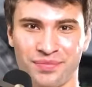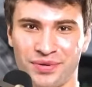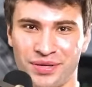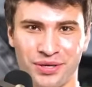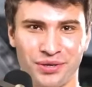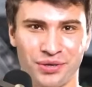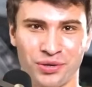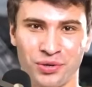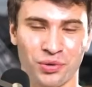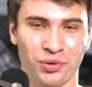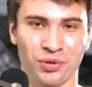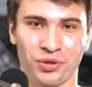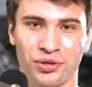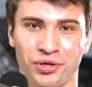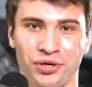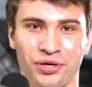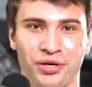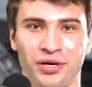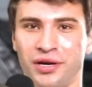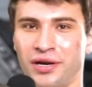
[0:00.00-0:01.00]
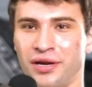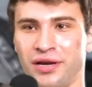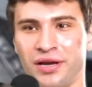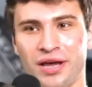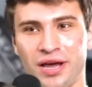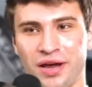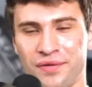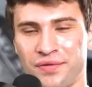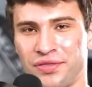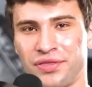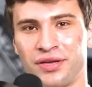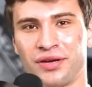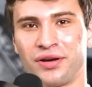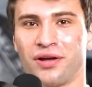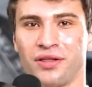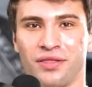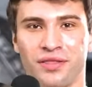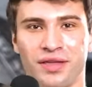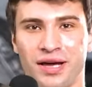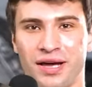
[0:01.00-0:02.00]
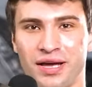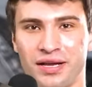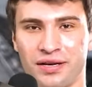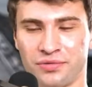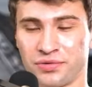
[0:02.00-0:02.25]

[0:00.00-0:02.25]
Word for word: intercooler, everything on that.